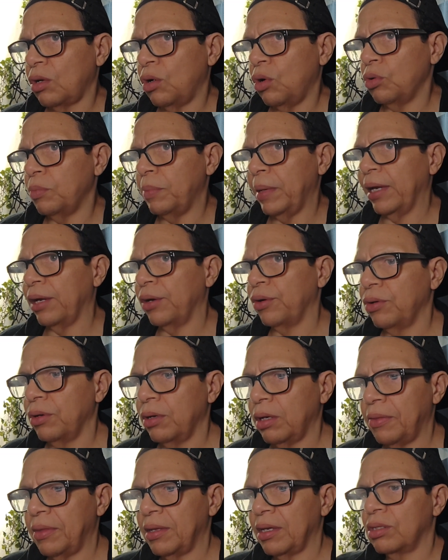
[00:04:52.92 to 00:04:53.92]
CodeBanger.
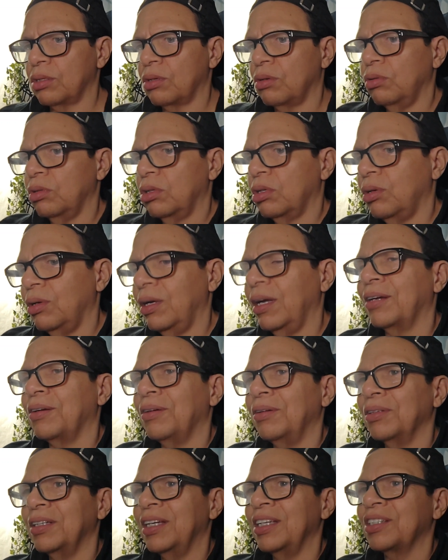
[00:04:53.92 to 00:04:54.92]
I think it's CodeBang.
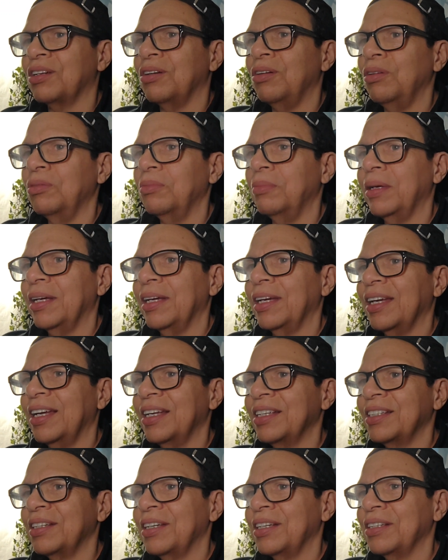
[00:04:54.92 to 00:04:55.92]

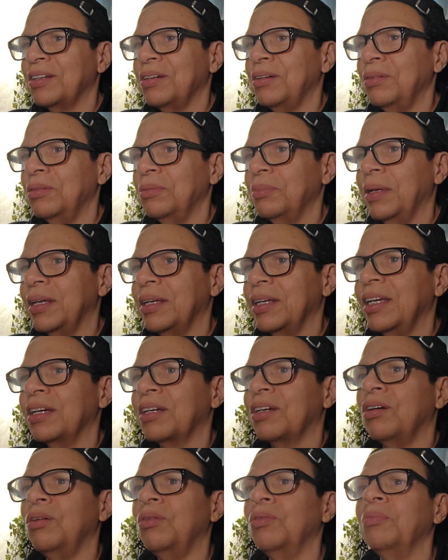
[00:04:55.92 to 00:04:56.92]
CodeBang. Yeah,
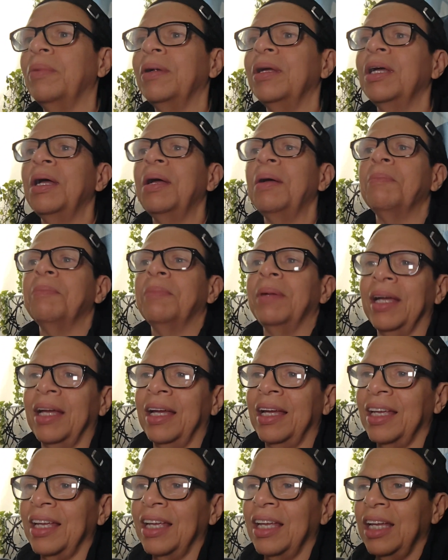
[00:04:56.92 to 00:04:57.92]

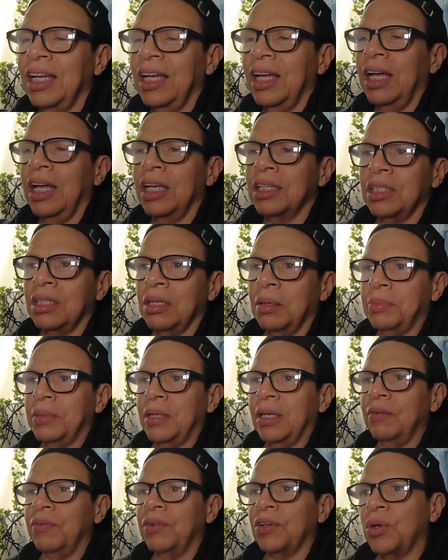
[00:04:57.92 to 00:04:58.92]
CodeBang has an
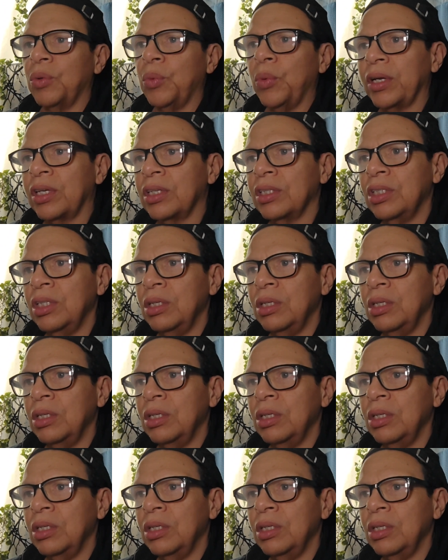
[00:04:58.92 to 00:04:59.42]
update for Quick